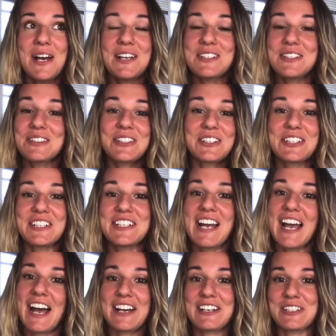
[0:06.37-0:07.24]
to learn
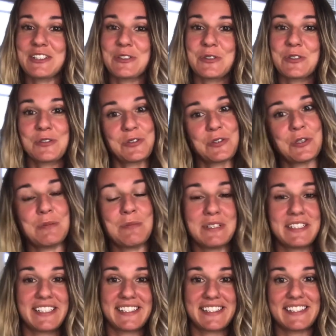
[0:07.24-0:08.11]
how to use food
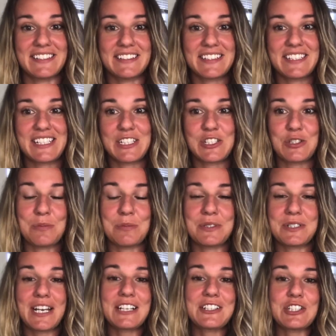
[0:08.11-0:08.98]
medicinally to
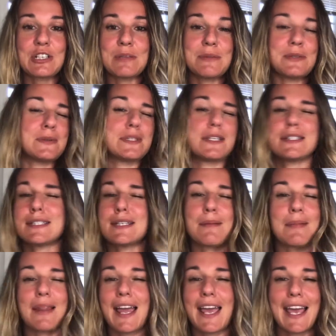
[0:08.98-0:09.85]
protect your immune
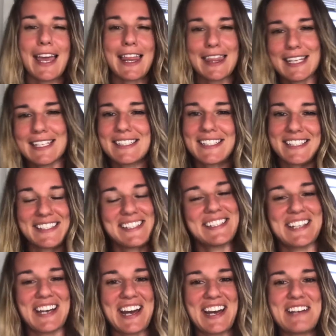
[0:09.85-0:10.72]
system, like this is the
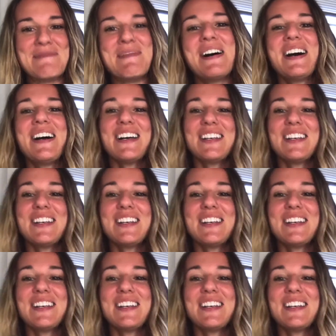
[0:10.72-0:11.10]
time.